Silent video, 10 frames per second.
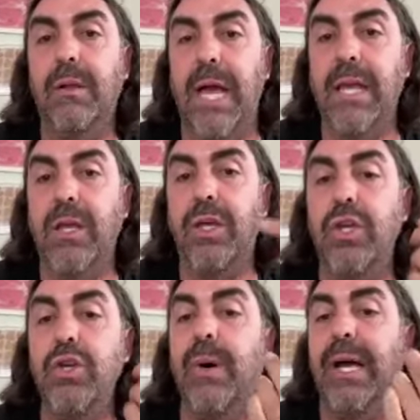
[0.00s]
Like
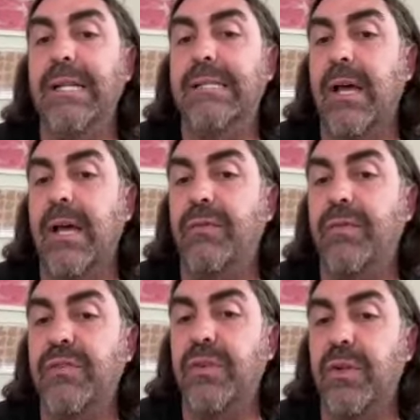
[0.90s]
Cuba itself
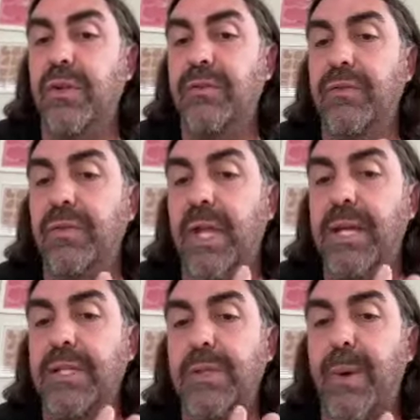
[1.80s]
is full of
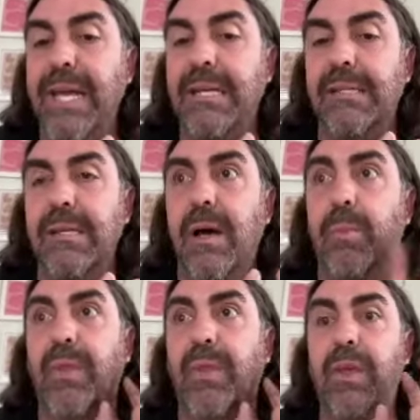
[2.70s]
like spikes,
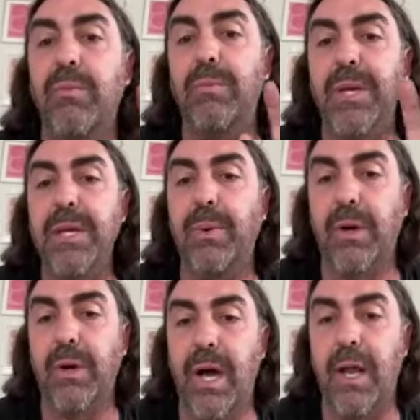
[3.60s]
but the Cuban
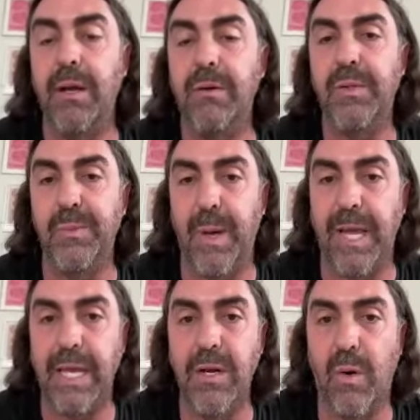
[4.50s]
people are not
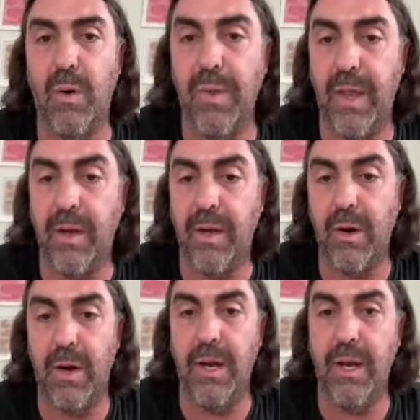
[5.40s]
spiky, nor will they like
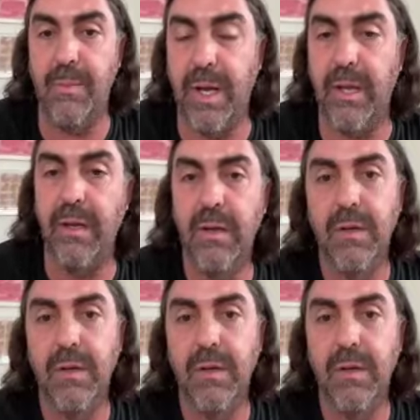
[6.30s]
hurt anybody.